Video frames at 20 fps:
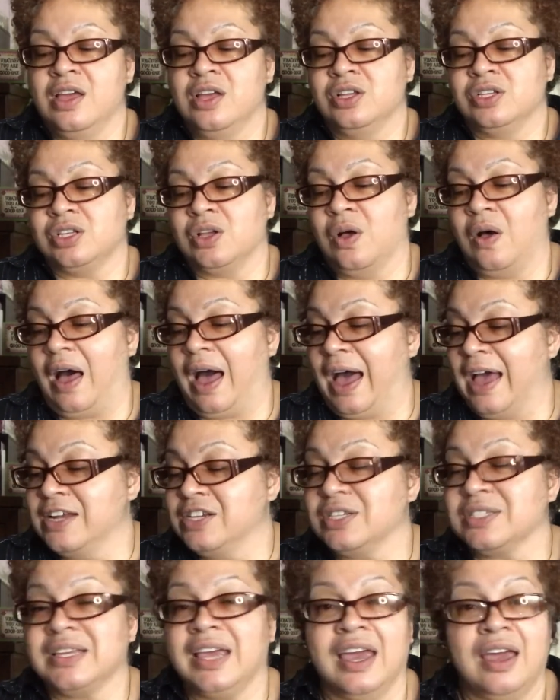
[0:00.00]
So I
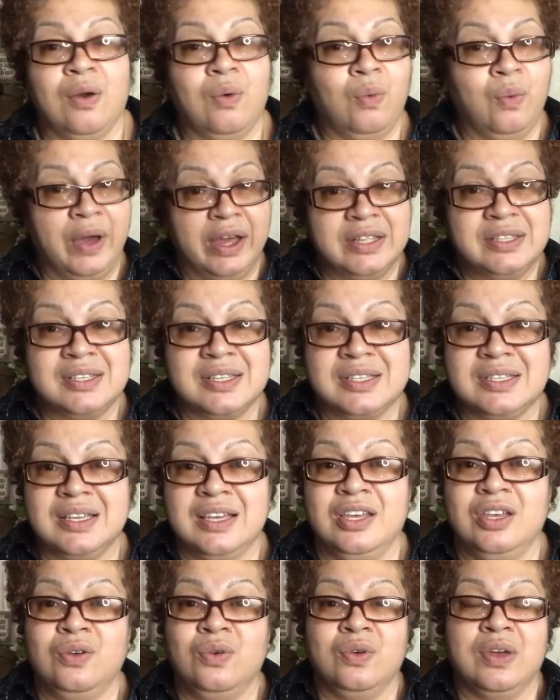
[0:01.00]
just can't wait to see
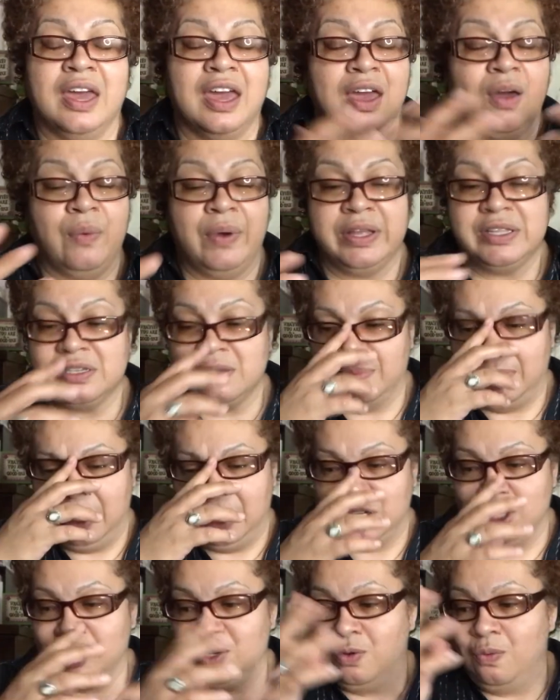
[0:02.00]
you, can't wait to
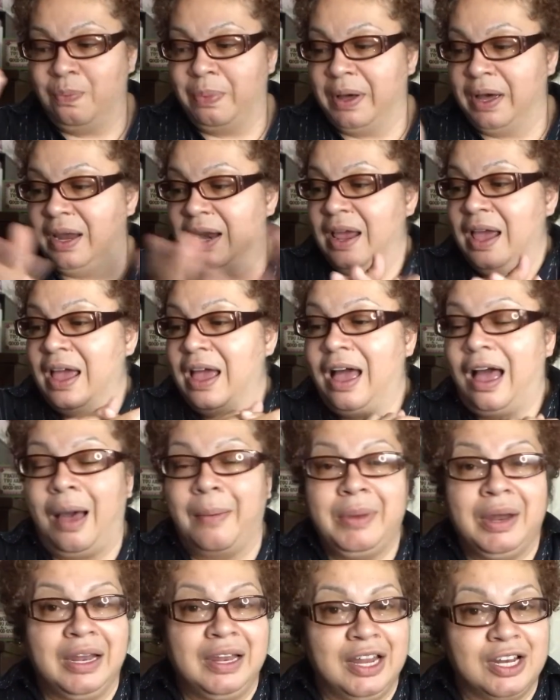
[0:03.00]
meet you, but
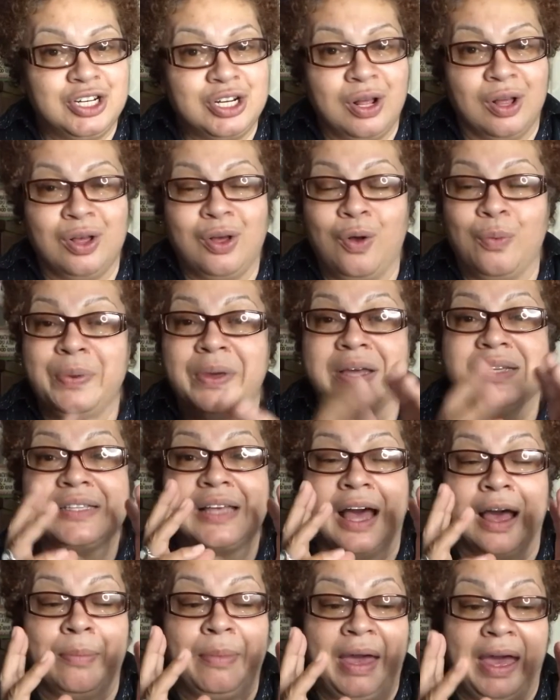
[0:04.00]
I'm gonna let y'all go because
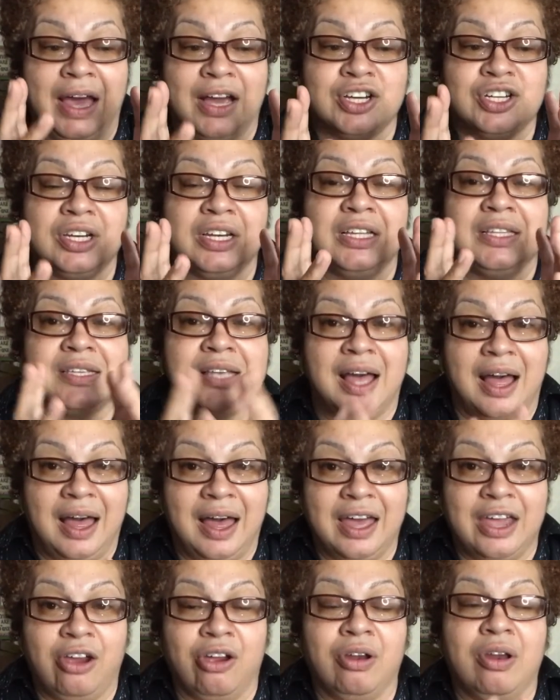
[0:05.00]
I'm actually
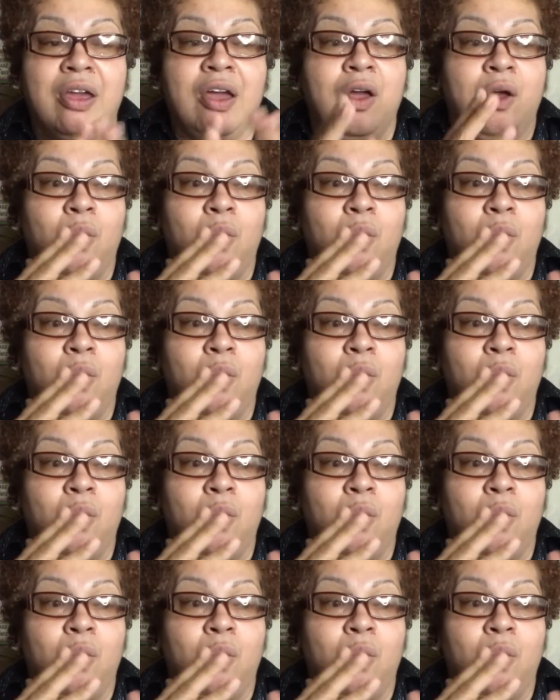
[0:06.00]
tired.